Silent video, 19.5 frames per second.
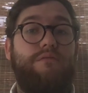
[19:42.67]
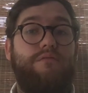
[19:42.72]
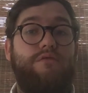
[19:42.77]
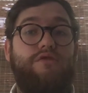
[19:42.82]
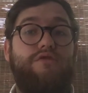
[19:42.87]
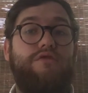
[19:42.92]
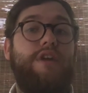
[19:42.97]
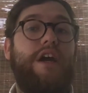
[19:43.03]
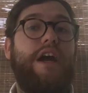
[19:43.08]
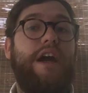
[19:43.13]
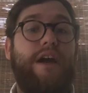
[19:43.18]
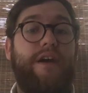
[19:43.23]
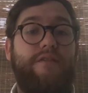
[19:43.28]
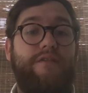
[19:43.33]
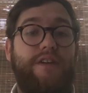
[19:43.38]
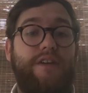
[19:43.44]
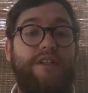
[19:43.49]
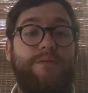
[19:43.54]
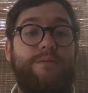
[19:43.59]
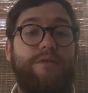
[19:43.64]

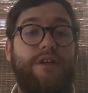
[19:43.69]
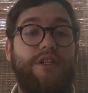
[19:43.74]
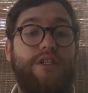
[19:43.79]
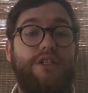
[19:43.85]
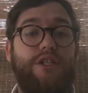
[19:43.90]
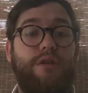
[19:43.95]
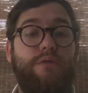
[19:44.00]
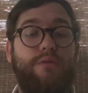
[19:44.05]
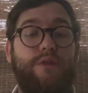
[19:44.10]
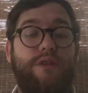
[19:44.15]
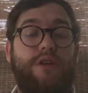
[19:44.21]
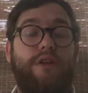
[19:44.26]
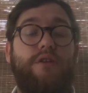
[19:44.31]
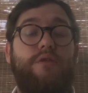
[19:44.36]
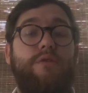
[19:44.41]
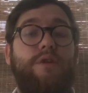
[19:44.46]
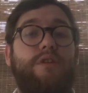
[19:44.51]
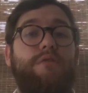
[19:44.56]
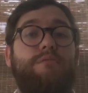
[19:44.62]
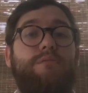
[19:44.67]
graph, a spreadsheet within
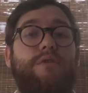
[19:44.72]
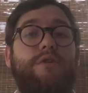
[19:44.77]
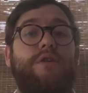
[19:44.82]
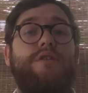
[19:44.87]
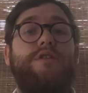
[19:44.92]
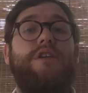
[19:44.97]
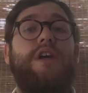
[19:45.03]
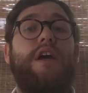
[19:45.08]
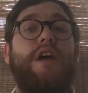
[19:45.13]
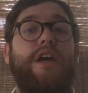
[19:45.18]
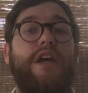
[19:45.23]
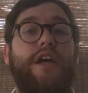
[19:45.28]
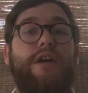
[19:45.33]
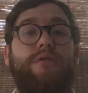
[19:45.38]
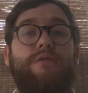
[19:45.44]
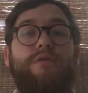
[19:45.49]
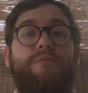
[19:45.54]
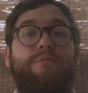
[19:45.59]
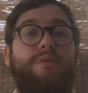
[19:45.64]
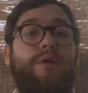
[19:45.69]
QuickBooks, and
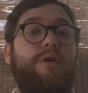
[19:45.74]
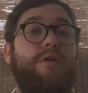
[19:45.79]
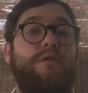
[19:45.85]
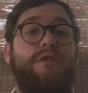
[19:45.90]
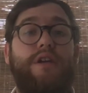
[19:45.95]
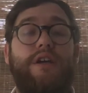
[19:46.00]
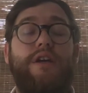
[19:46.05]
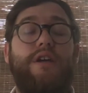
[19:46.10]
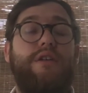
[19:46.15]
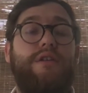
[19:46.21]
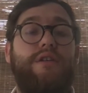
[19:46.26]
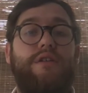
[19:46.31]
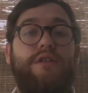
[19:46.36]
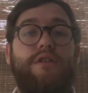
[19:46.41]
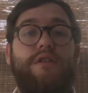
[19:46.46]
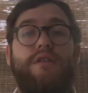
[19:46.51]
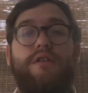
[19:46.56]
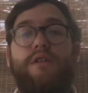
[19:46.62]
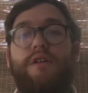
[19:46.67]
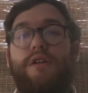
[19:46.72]
it would bulk
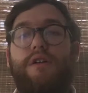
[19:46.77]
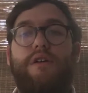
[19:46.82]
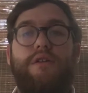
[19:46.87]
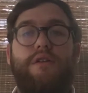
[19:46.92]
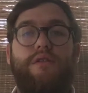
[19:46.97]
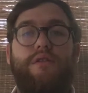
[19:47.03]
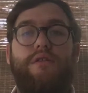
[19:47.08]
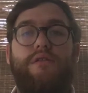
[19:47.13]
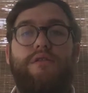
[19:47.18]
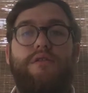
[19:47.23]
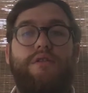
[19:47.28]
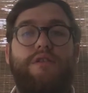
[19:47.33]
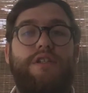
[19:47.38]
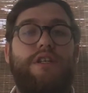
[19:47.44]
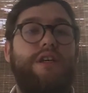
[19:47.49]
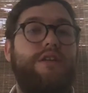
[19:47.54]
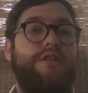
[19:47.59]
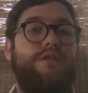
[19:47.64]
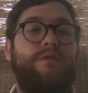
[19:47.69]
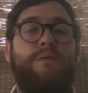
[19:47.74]
enter
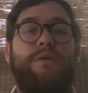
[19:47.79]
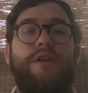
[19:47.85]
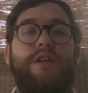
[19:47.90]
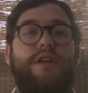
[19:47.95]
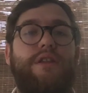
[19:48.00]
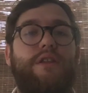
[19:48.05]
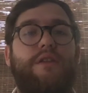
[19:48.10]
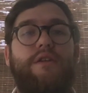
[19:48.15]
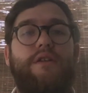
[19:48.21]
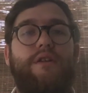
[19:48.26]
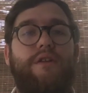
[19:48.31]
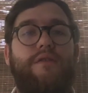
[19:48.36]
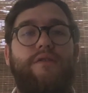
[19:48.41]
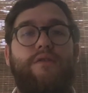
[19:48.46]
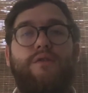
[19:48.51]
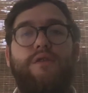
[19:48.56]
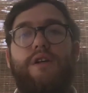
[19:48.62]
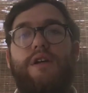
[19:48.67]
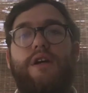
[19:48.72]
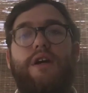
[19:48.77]
10, 20, 30,
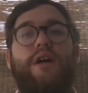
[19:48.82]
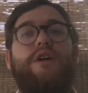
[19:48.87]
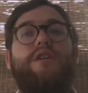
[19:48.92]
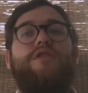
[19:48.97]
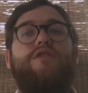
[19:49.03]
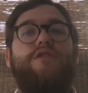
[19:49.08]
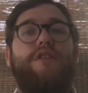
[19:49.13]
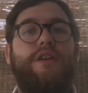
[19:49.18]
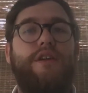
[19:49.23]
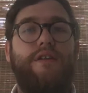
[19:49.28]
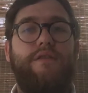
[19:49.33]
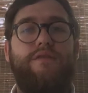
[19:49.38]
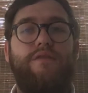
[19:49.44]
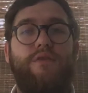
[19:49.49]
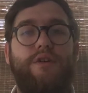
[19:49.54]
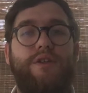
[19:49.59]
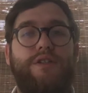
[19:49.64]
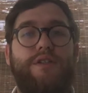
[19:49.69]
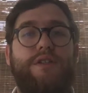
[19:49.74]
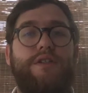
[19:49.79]
40, 100
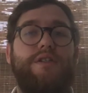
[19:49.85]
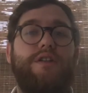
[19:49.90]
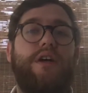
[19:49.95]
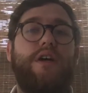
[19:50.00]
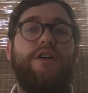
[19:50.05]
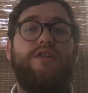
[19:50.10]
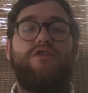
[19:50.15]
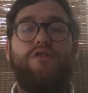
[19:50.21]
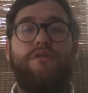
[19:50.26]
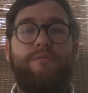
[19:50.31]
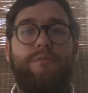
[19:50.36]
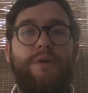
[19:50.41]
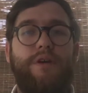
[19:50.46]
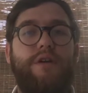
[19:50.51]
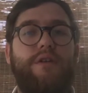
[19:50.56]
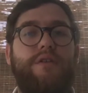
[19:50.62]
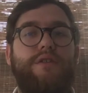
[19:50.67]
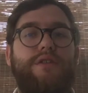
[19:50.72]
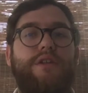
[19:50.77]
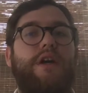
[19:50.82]
invoices, 100
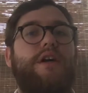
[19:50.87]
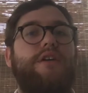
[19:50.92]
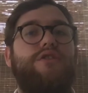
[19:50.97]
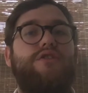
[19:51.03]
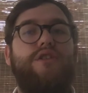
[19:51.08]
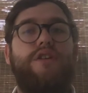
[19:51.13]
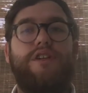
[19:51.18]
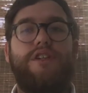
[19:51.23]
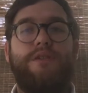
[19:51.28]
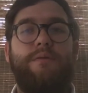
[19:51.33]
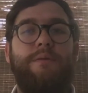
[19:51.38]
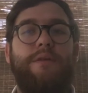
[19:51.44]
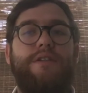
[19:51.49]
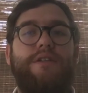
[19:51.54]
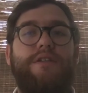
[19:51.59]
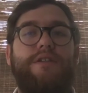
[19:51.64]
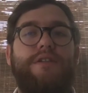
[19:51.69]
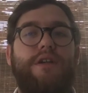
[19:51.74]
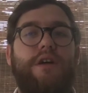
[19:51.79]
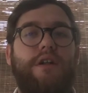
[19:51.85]
bills, 100
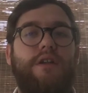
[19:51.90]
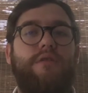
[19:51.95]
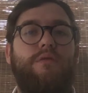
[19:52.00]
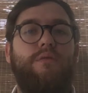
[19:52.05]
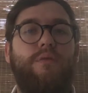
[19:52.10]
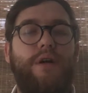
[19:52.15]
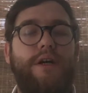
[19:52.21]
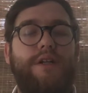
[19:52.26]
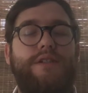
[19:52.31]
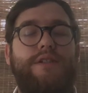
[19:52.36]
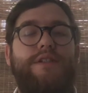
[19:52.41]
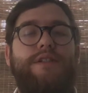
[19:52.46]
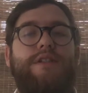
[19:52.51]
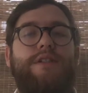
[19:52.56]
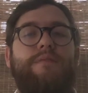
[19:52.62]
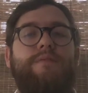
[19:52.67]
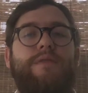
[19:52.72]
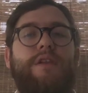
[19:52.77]
expenses all at once.